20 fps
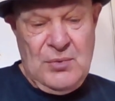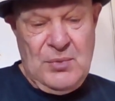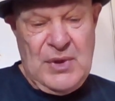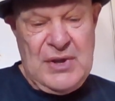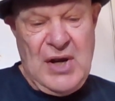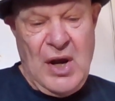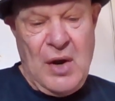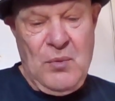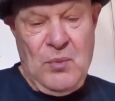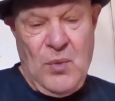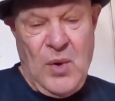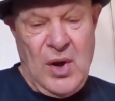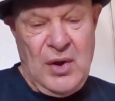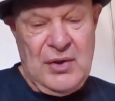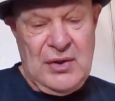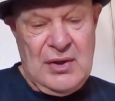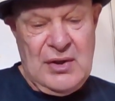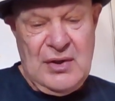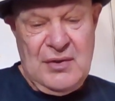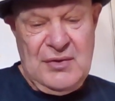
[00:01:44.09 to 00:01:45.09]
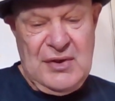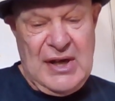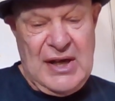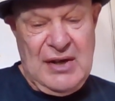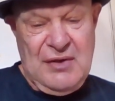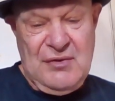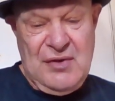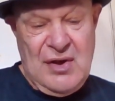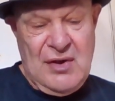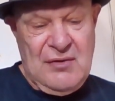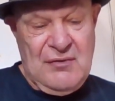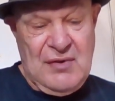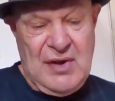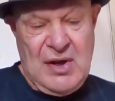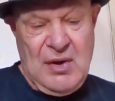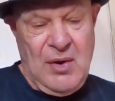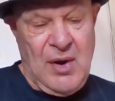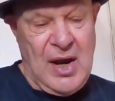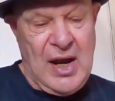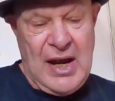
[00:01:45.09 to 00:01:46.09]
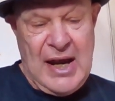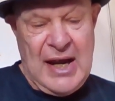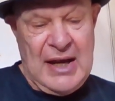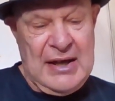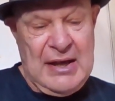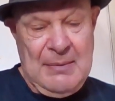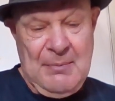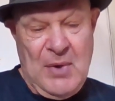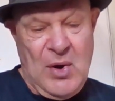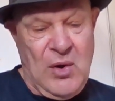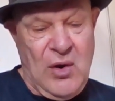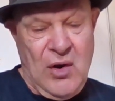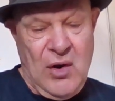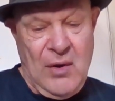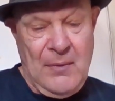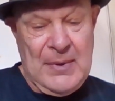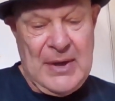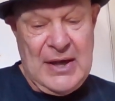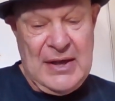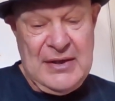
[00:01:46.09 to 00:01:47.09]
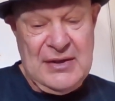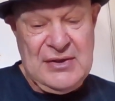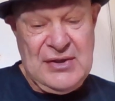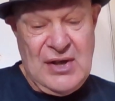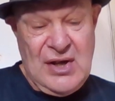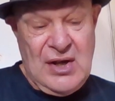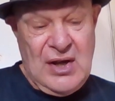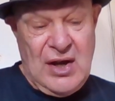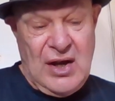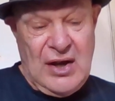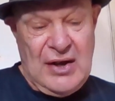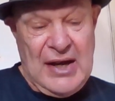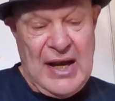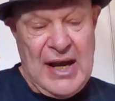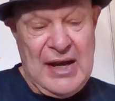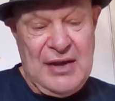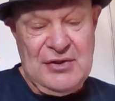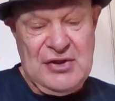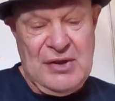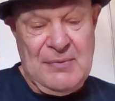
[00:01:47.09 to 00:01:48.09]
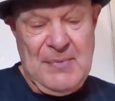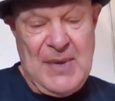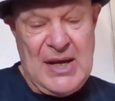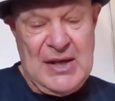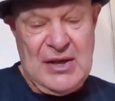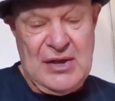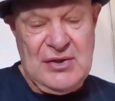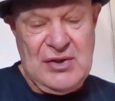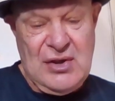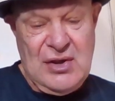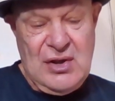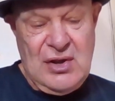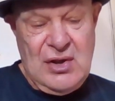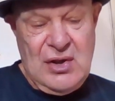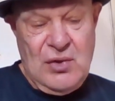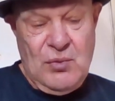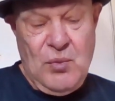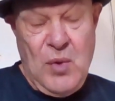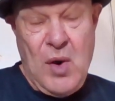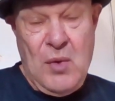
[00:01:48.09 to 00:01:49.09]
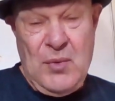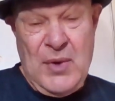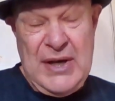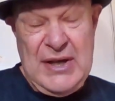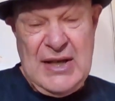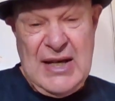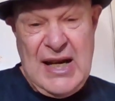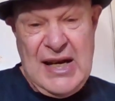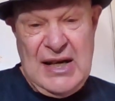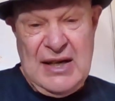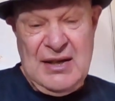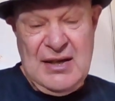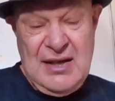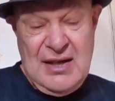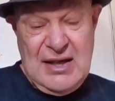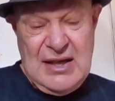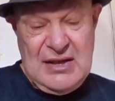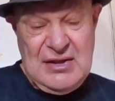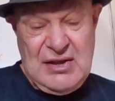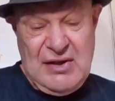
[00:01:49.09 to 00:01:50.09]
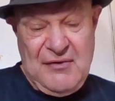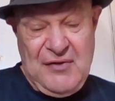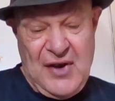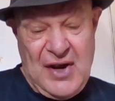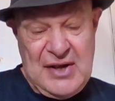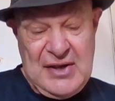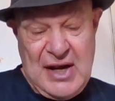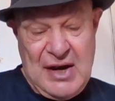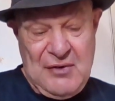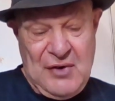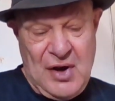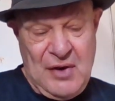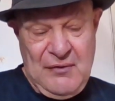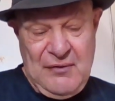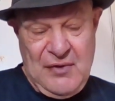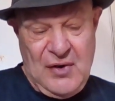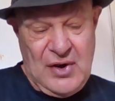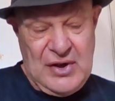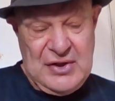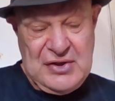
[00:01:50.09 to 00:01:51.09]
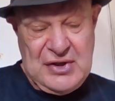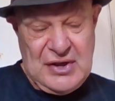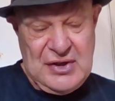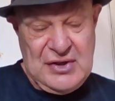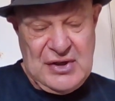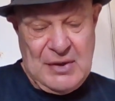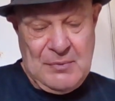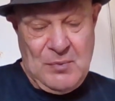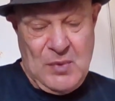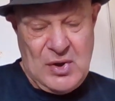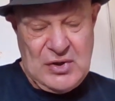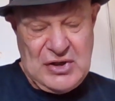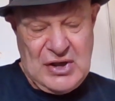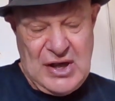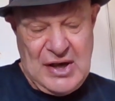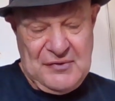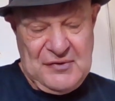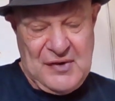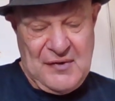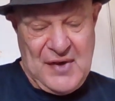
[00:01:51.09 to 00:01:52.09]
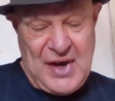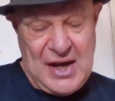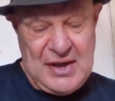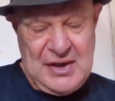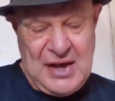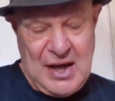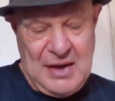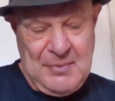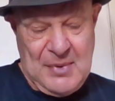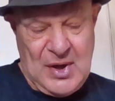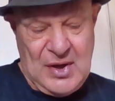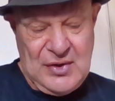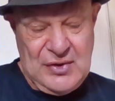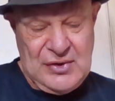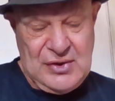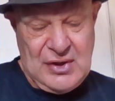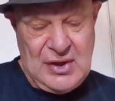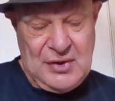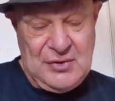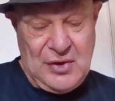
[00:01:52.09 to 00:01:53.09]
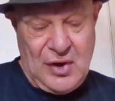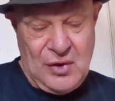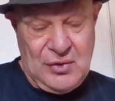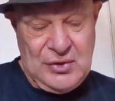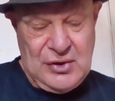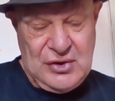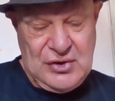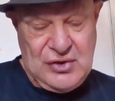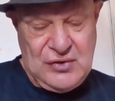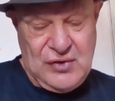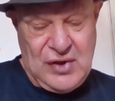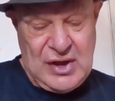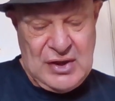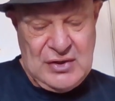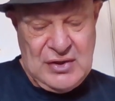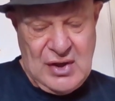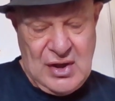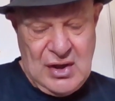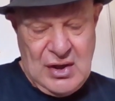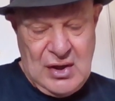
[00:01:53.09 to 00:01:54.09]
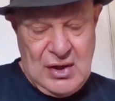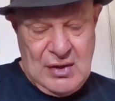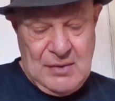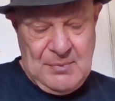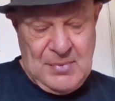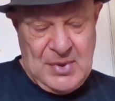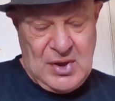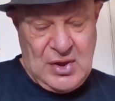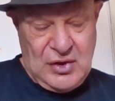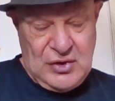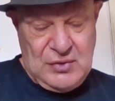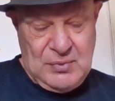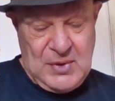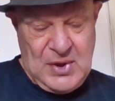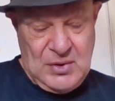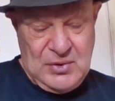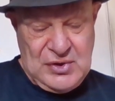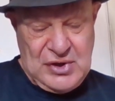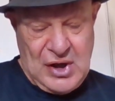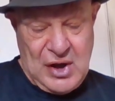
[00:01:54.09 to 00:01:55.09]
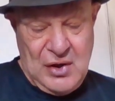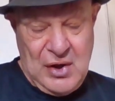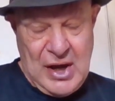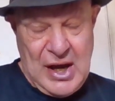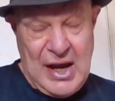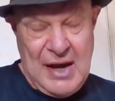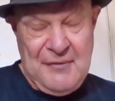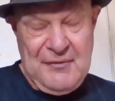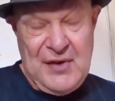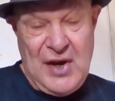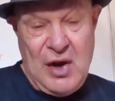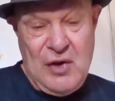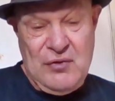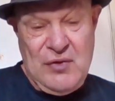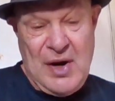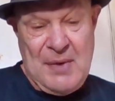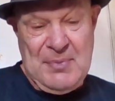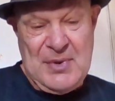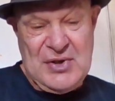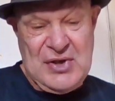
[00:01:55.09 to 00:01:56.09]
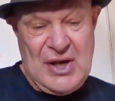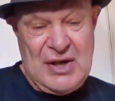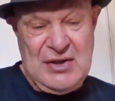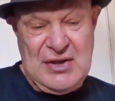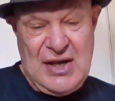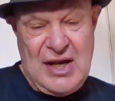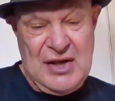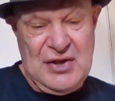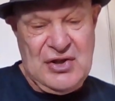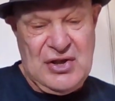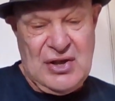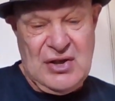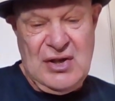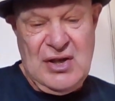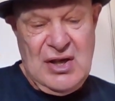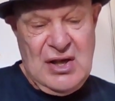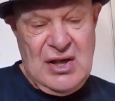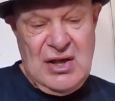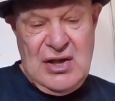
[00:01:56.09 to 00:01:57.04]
We don't want and need require any more homilies on how to manage. What we need is to find our own voices in what's left of our neighbourhoods and on the streets, because we also have no representation.